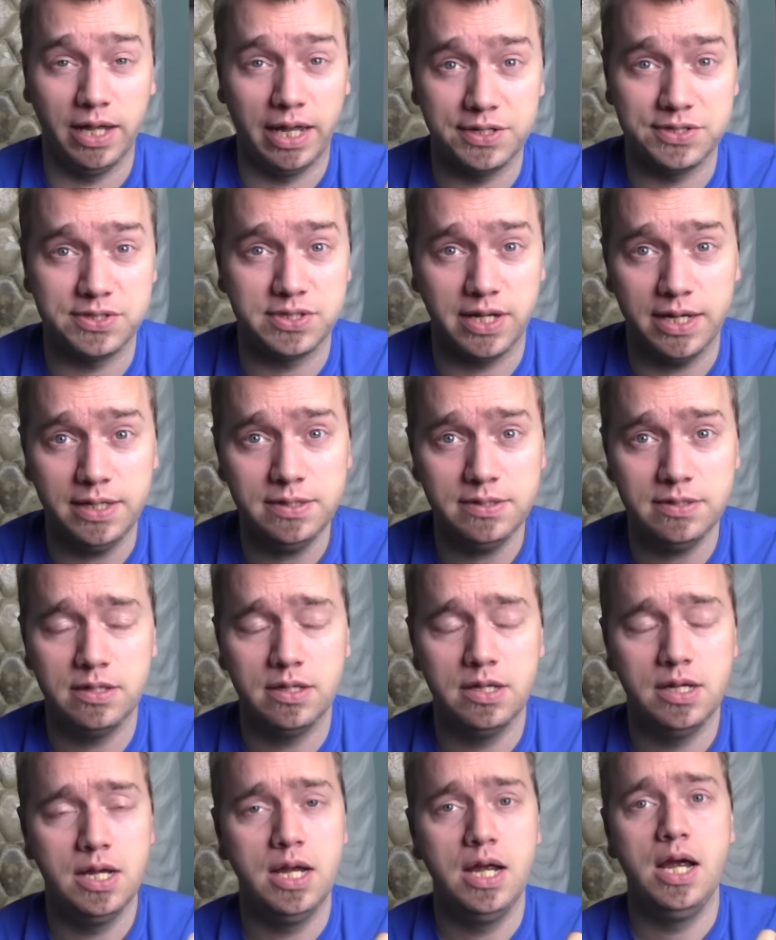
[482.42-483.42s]
line of sight.
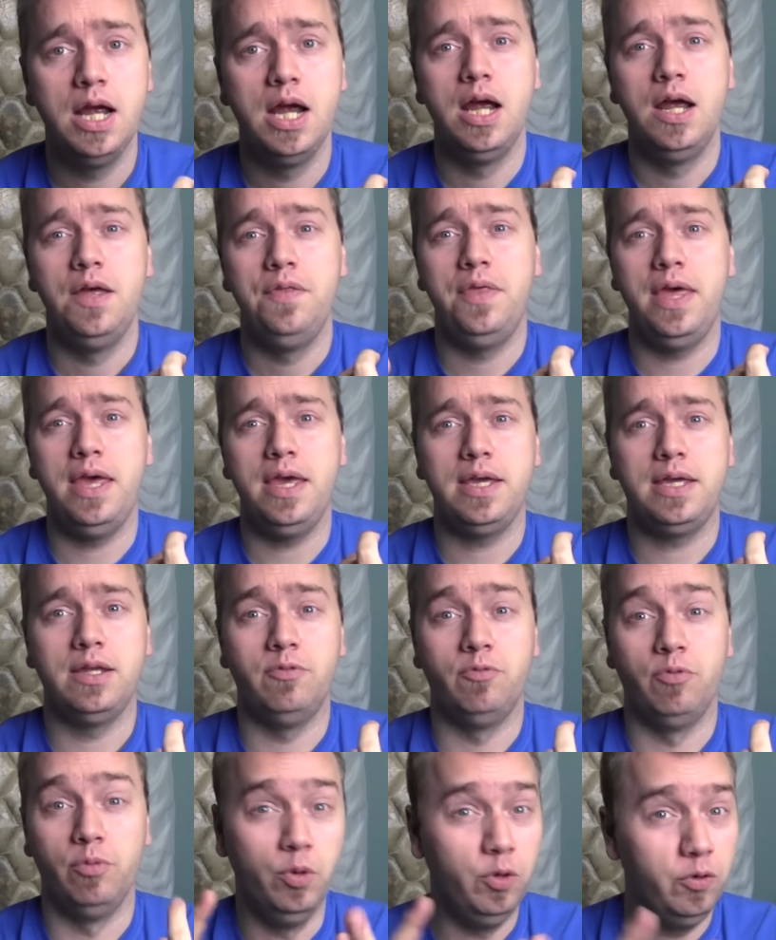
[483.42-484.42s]
They
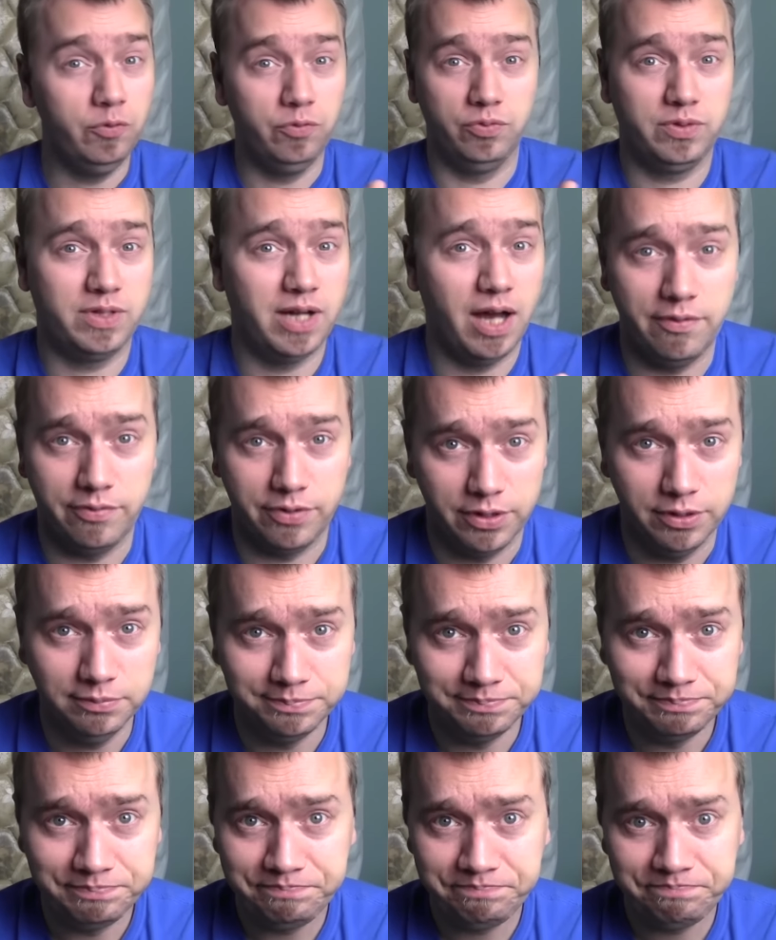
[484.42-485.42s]
can remove cover,
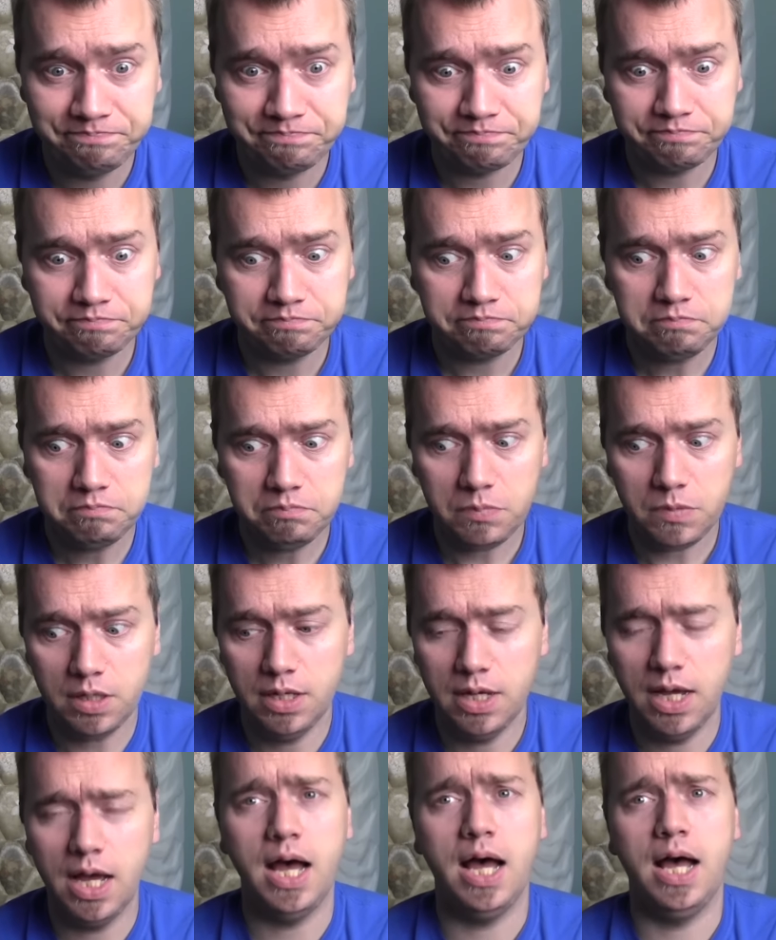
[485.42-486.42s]

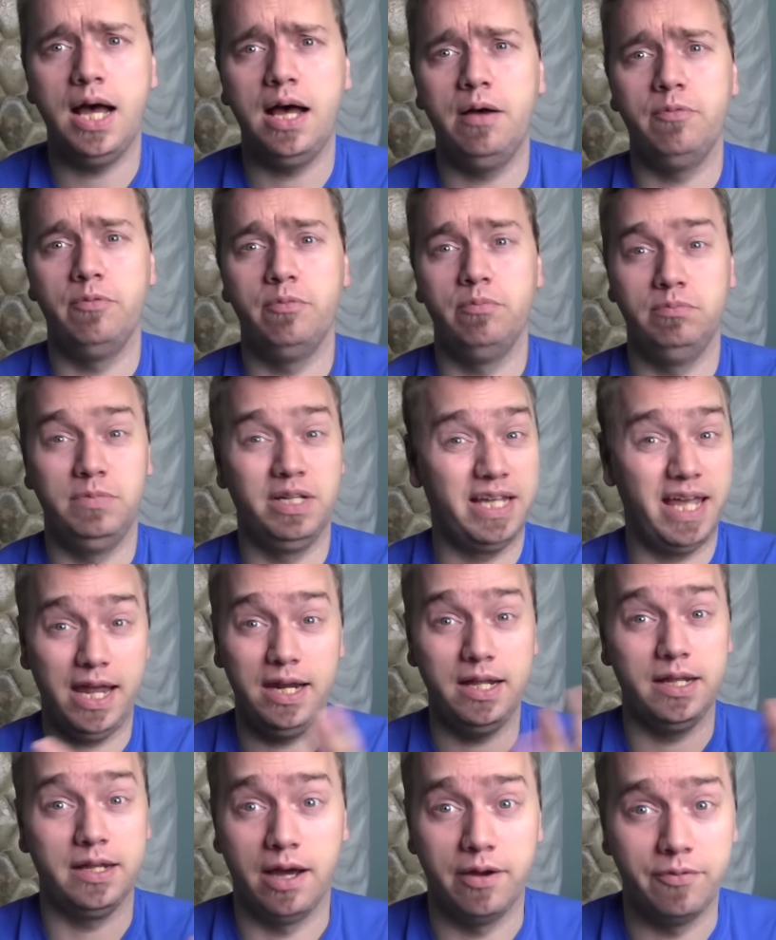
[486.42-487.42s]

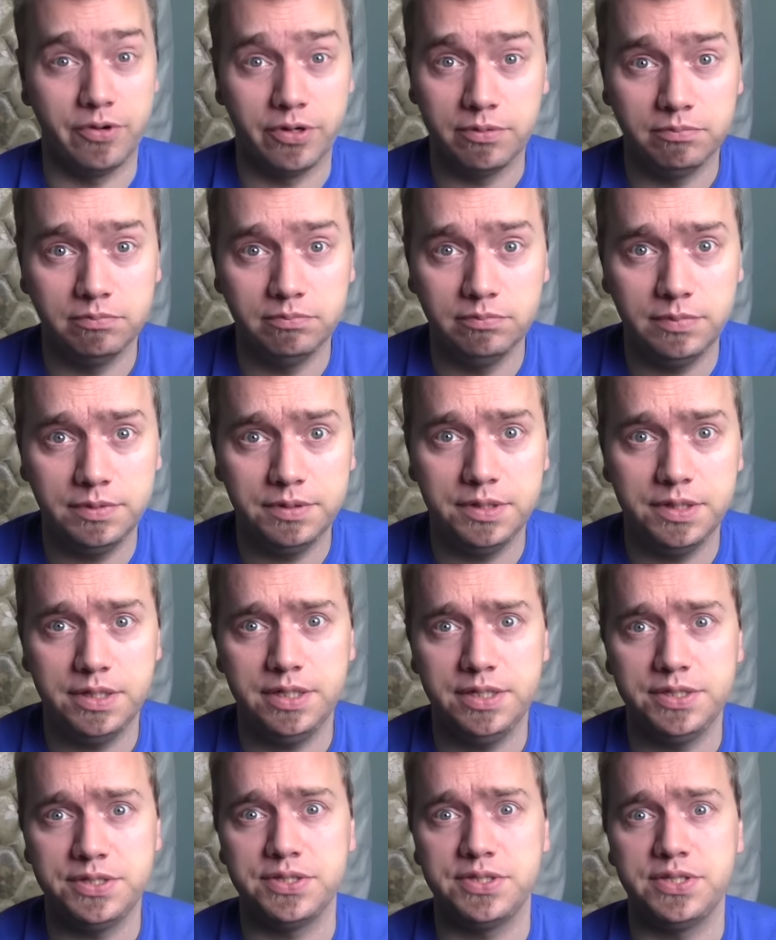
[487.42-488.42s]
negating cover
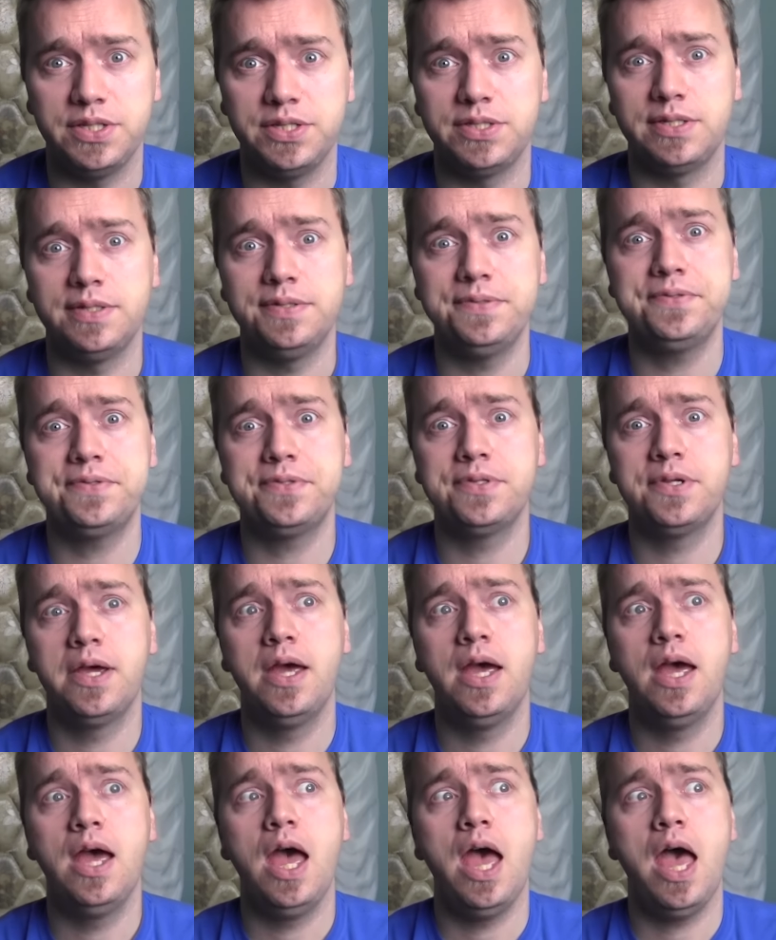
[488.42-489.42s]
its existence,
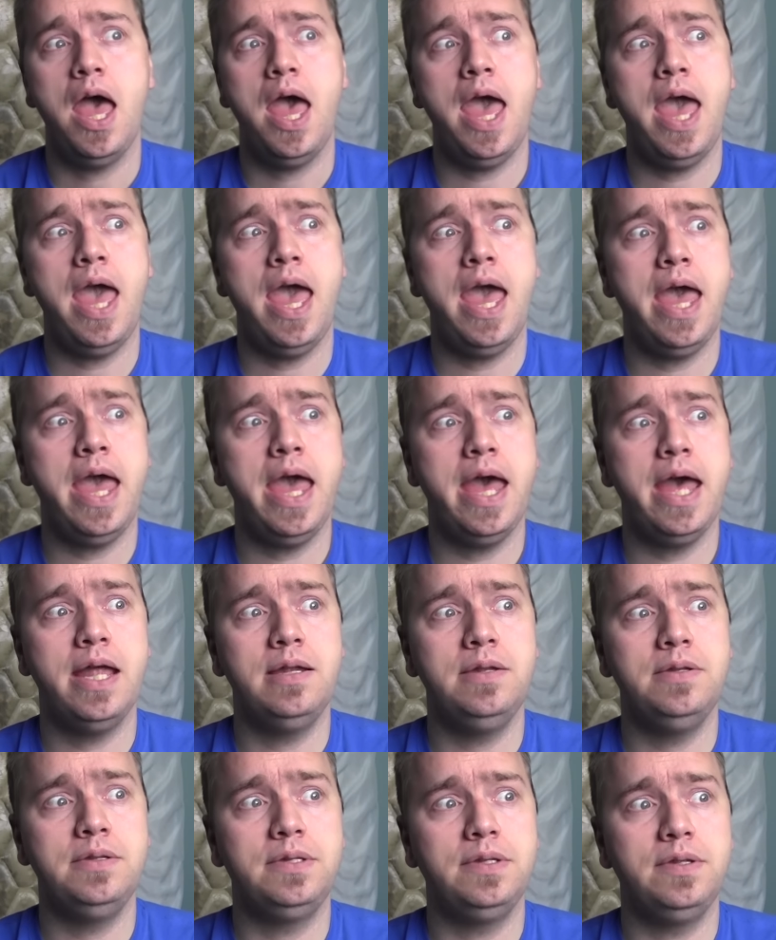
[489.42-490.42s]

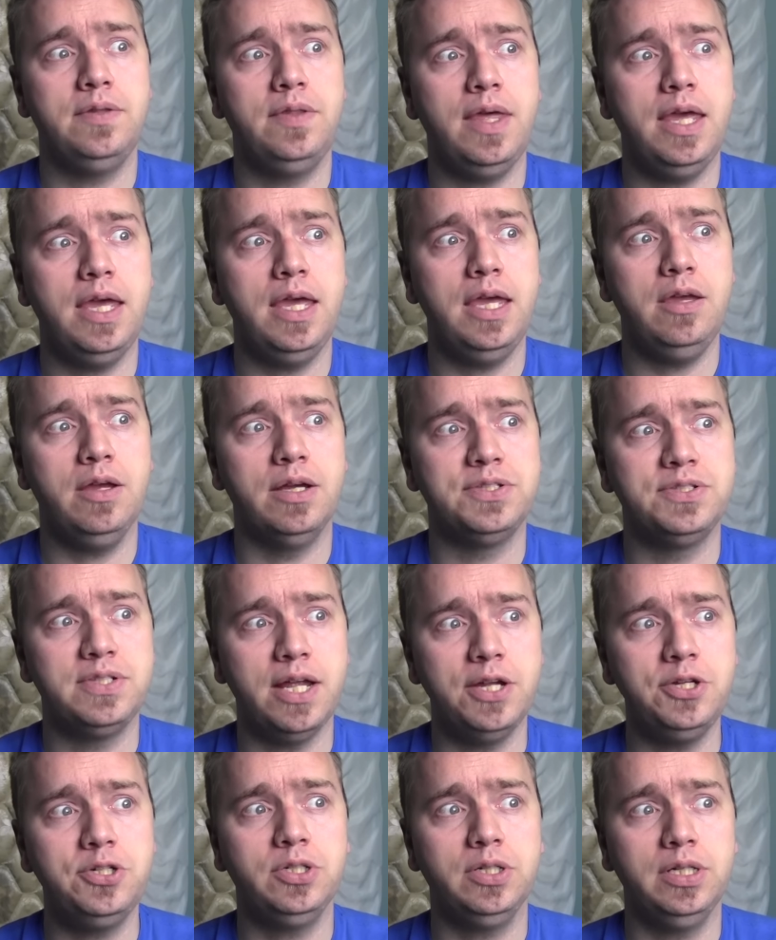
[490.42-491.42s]
and they
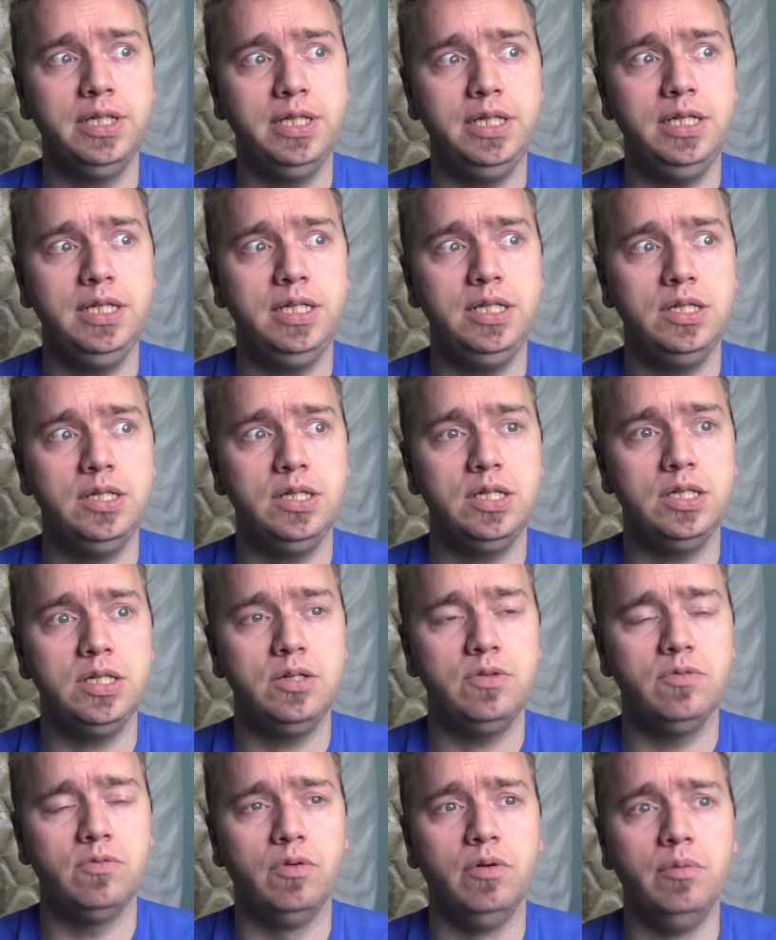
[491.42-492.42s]
essentially
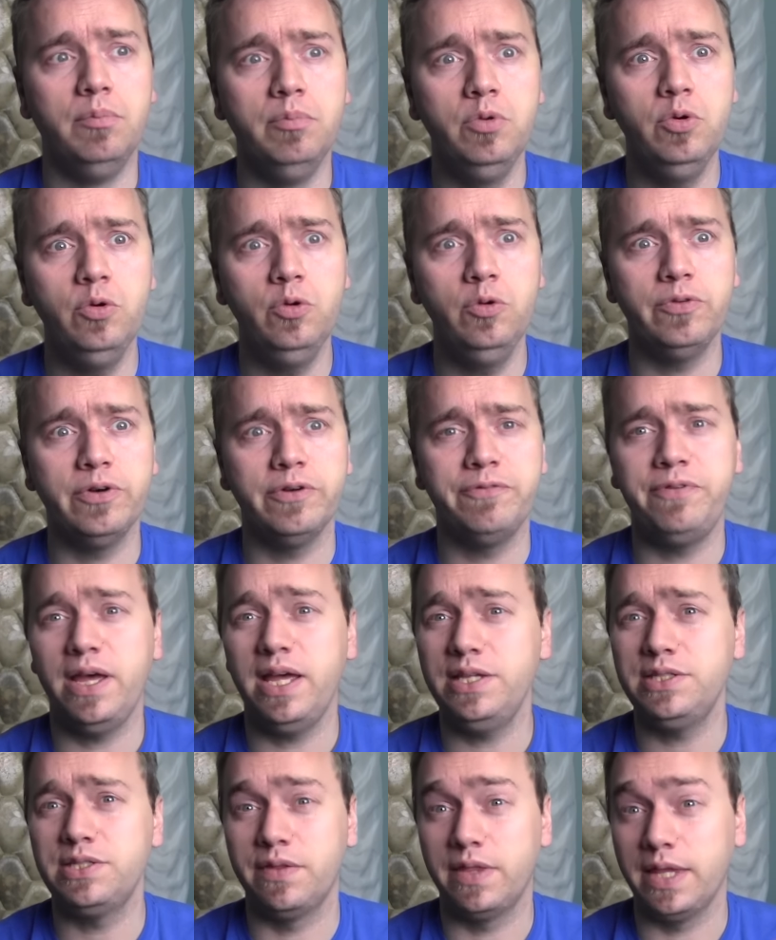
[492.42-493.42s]
remove a
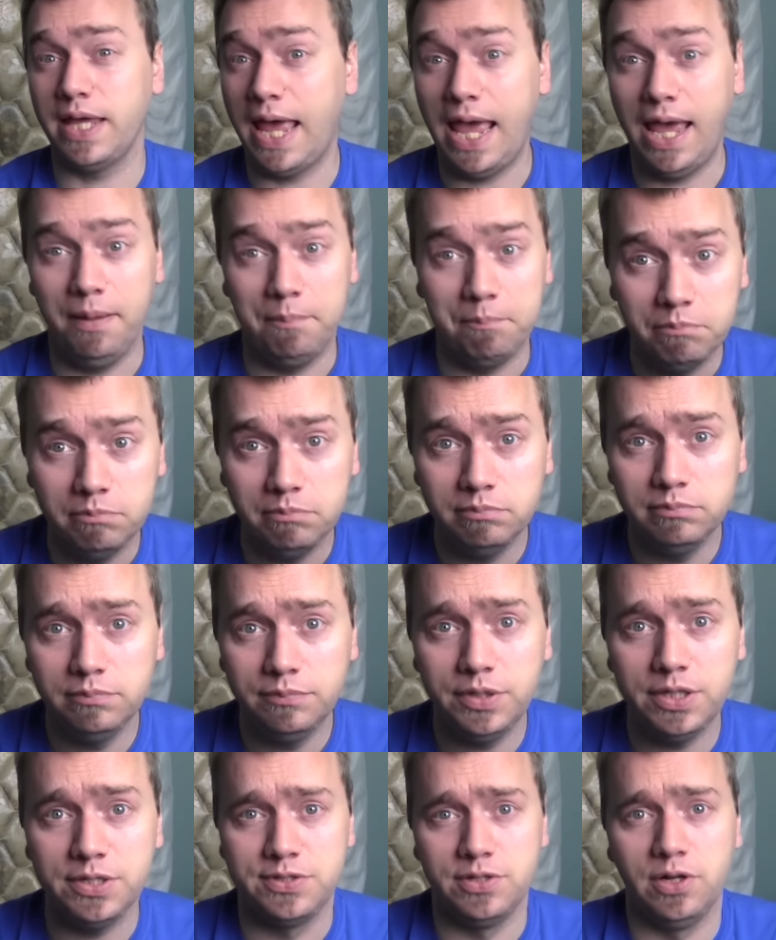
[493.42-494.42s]
phase of the game,
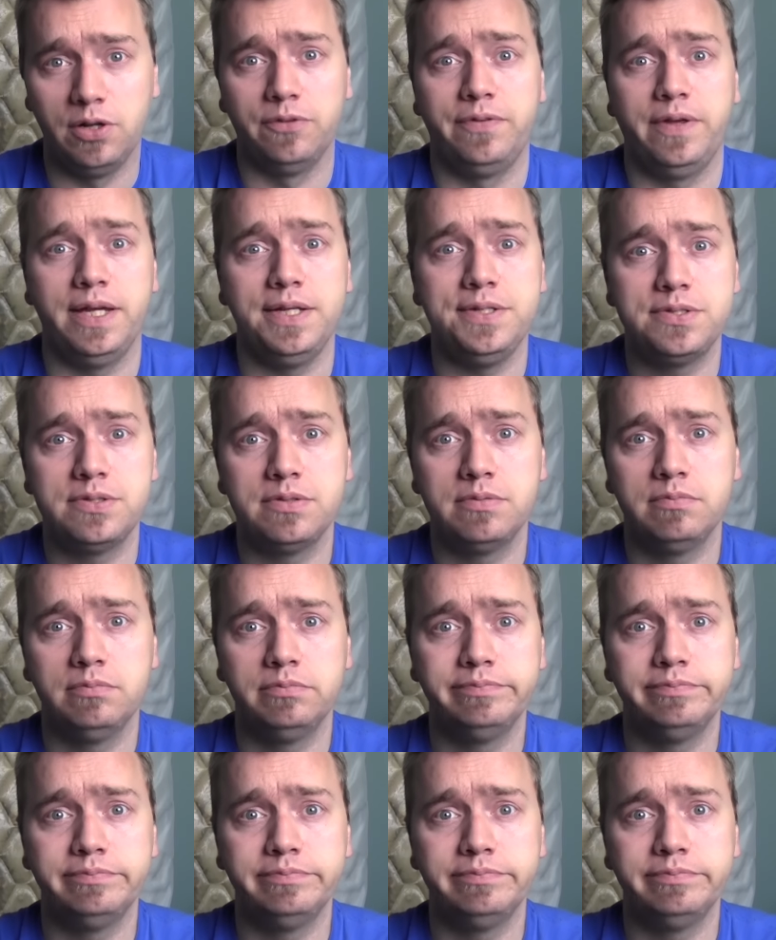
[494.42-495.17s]
the assault phase.